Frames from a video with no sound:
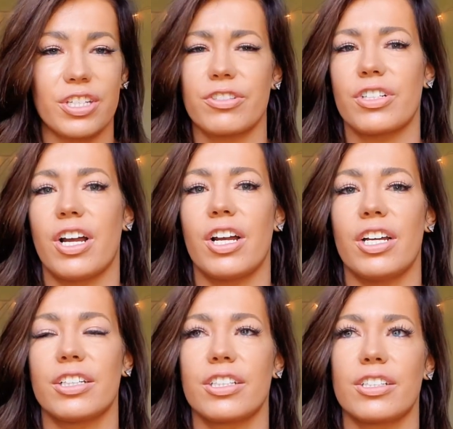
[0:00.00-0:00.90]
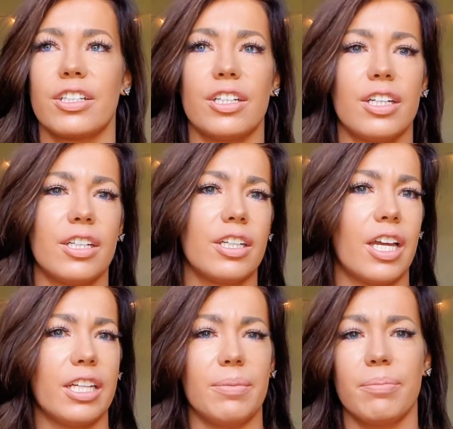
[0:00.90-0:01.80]
There's not
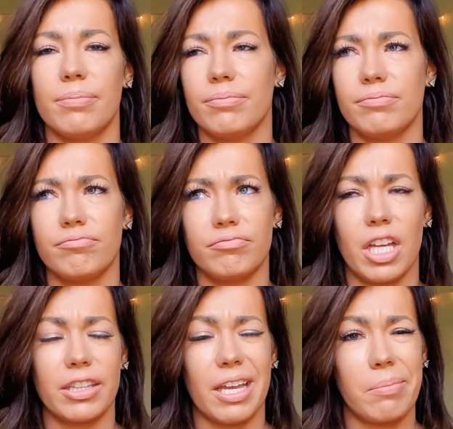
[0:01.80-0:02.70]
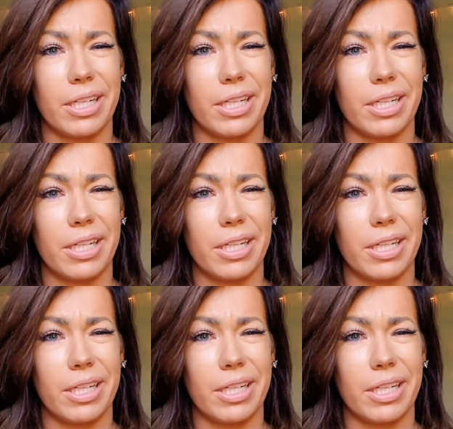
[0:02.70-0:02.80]
that